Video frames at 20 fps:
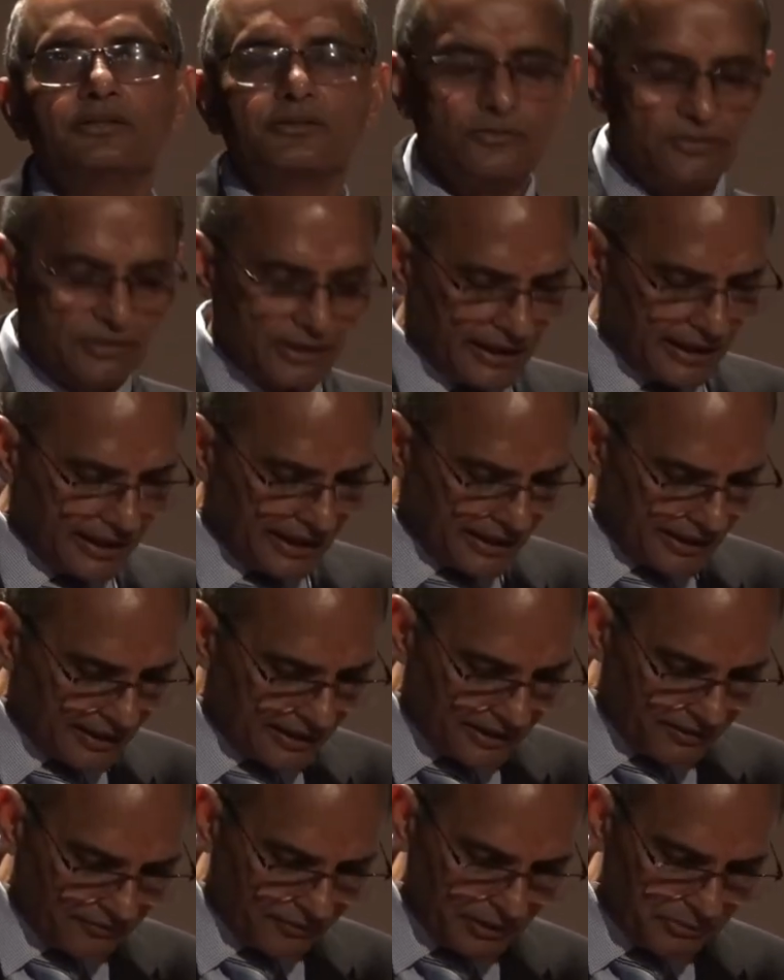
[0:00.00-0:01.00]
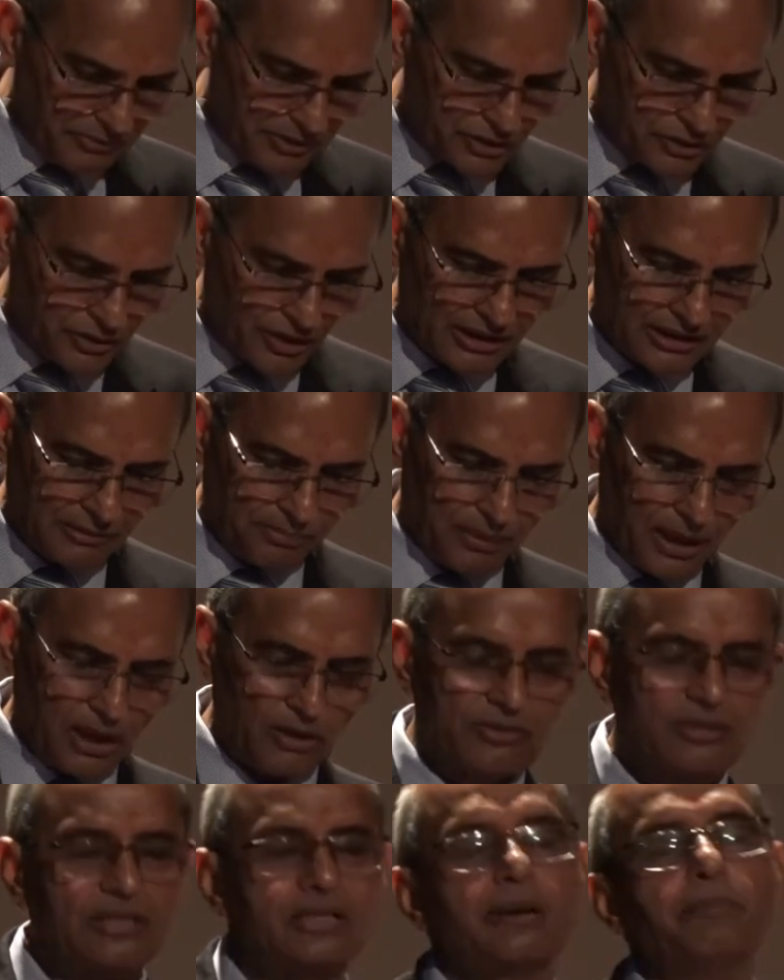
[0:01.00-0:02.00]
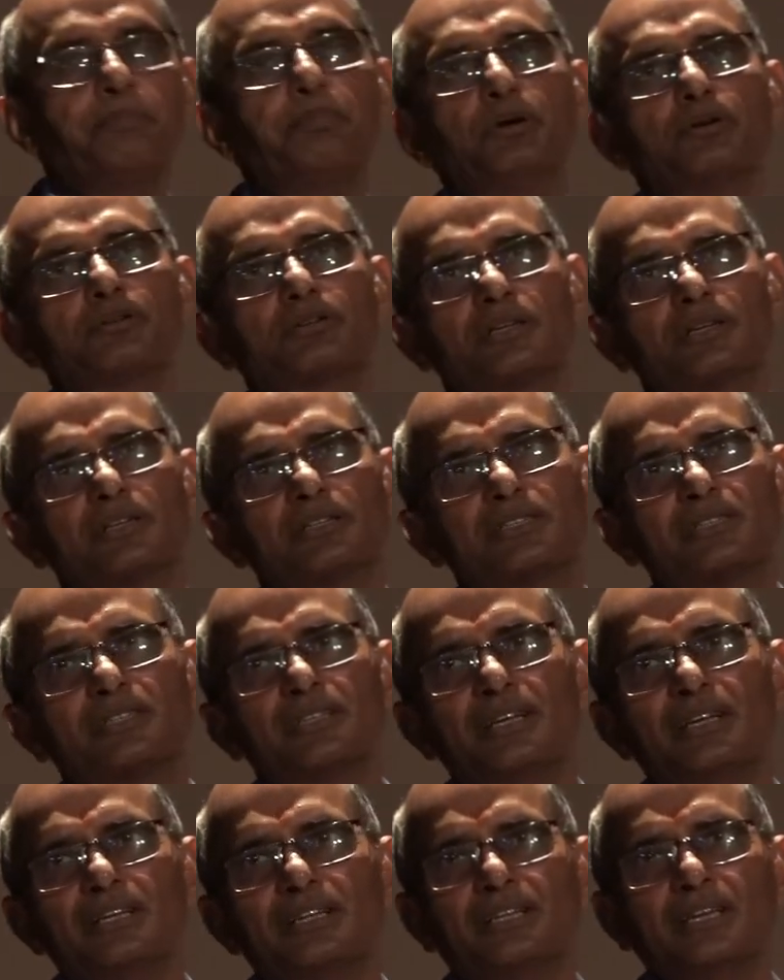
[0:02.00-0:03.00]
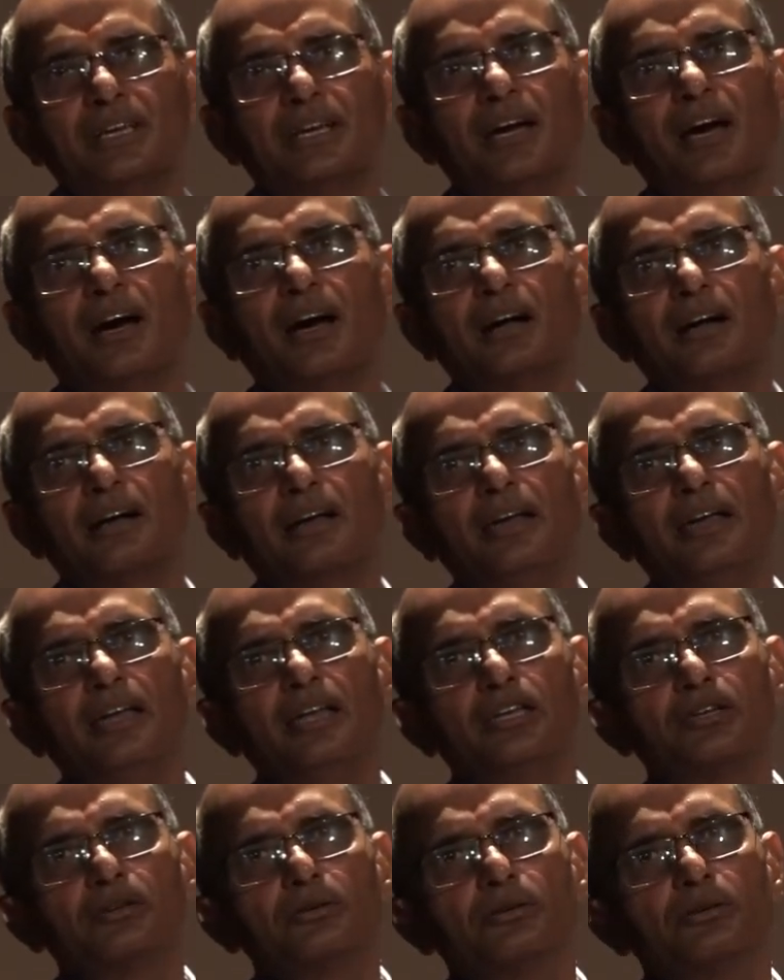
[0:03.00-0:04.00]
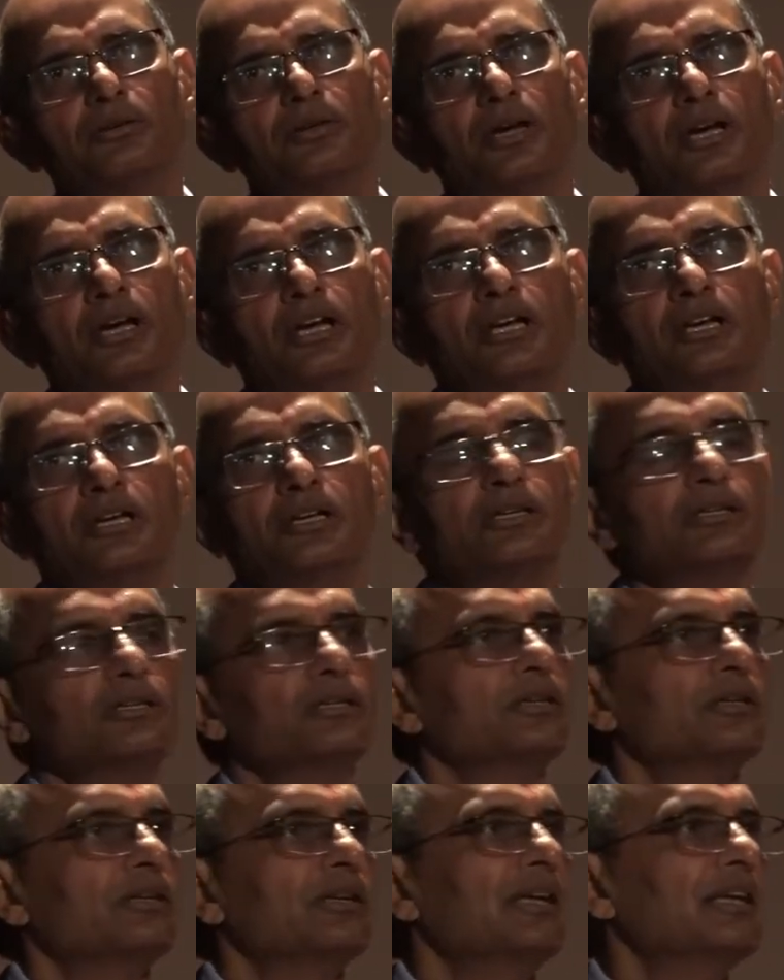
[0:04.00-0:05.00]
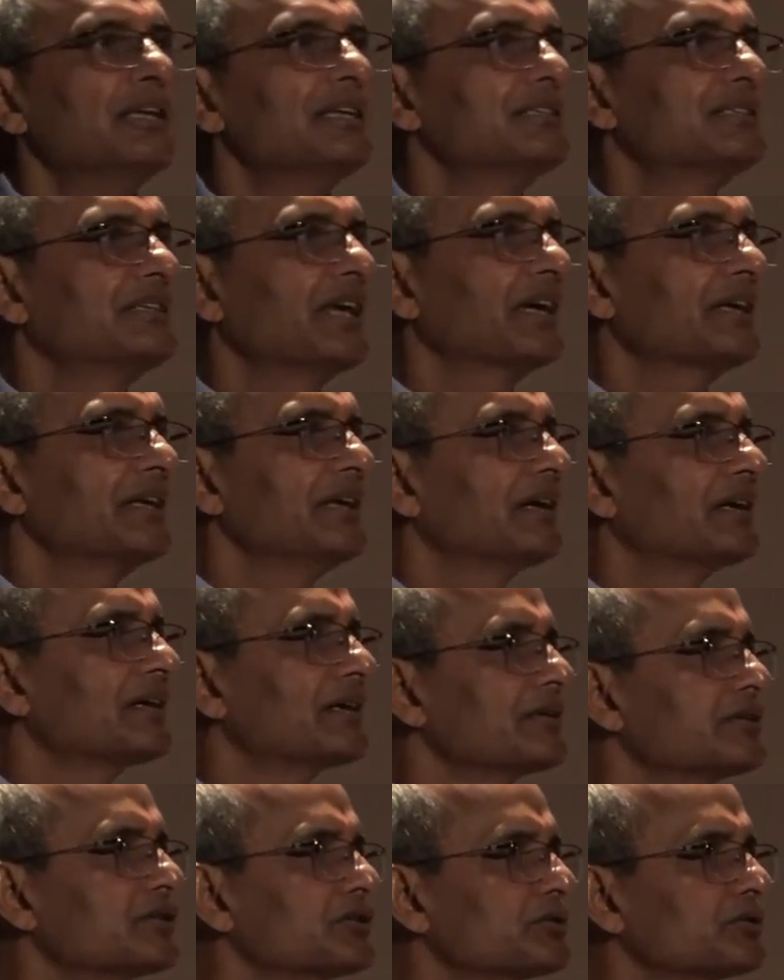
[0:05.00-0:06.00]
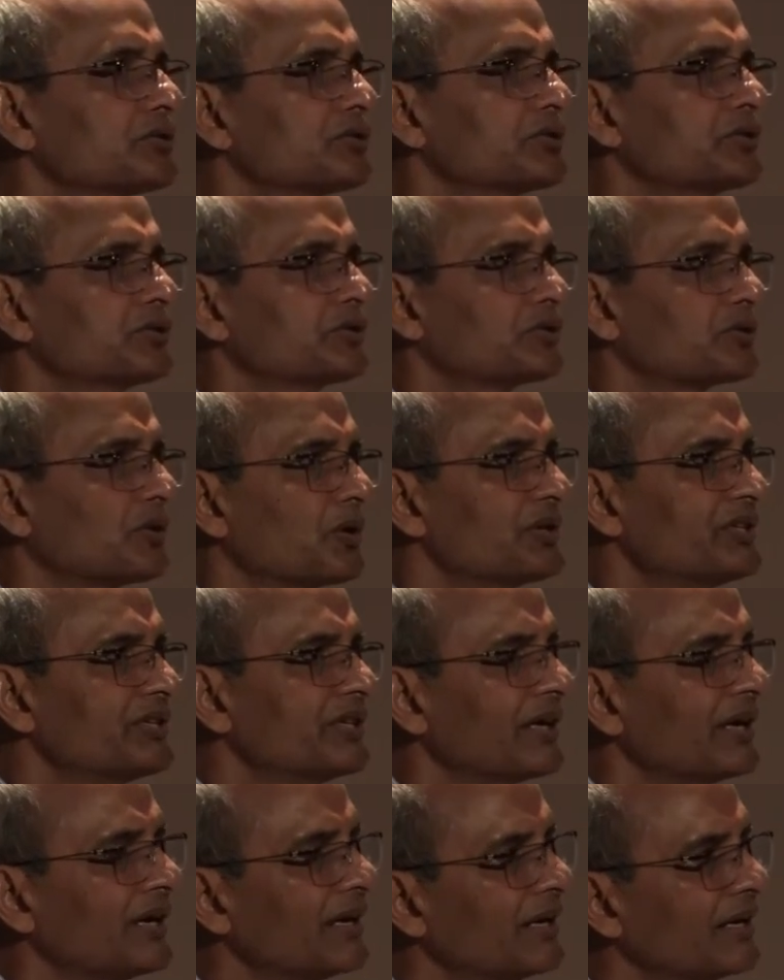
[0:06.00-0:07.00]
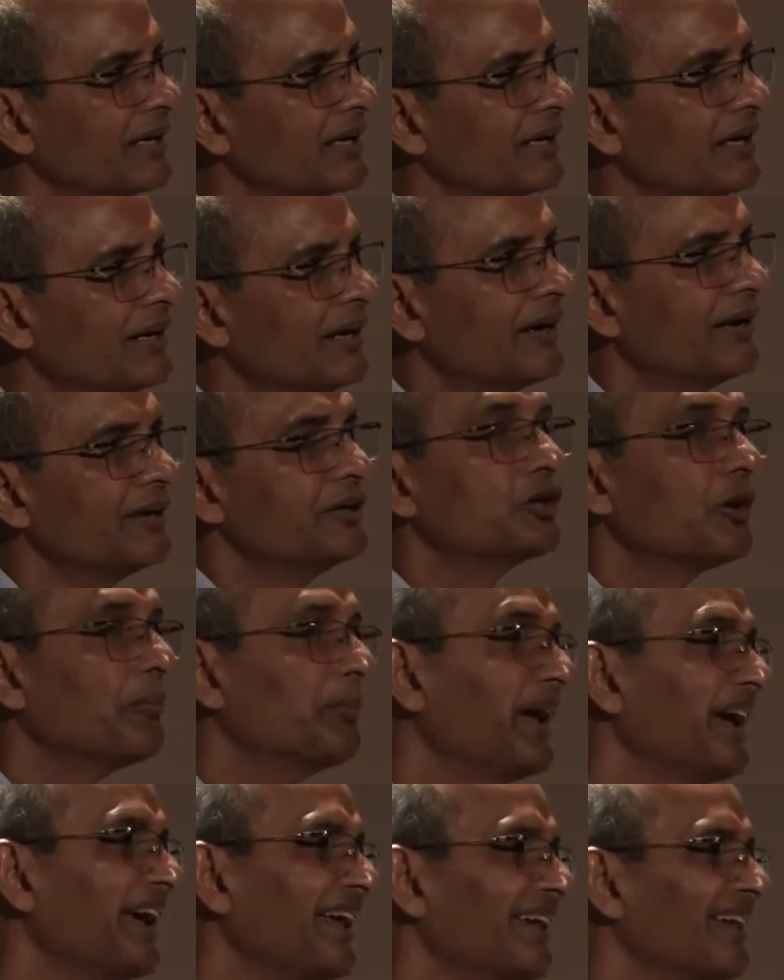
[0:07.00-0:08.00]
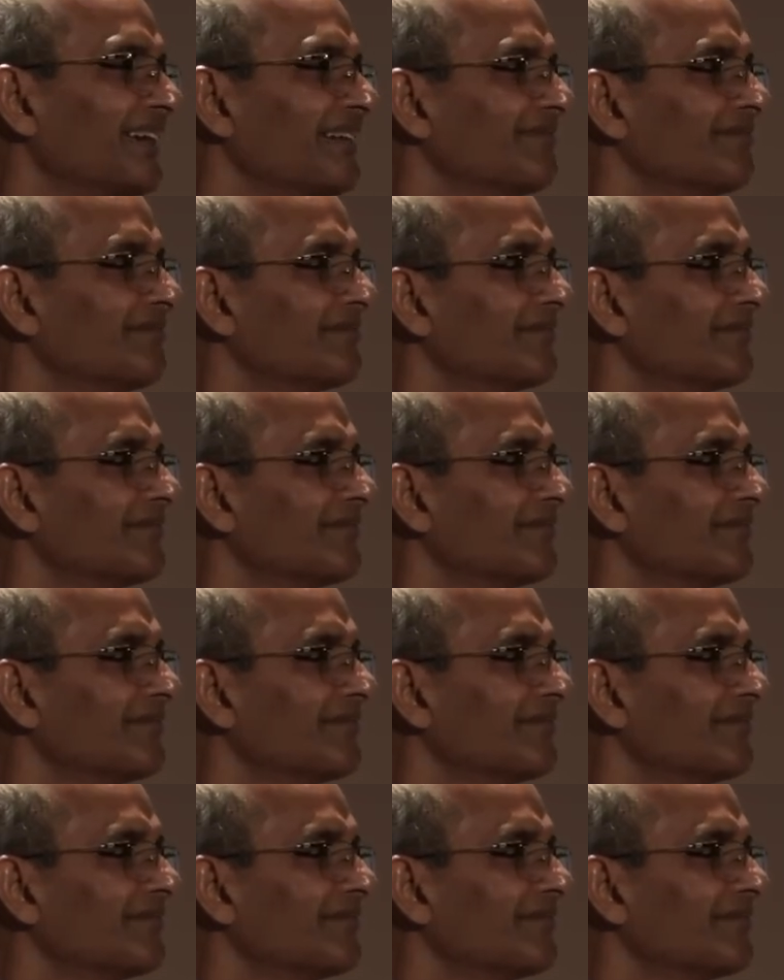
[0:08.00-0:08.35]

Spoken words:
Today, when we talk about computers, they are into technical social domain,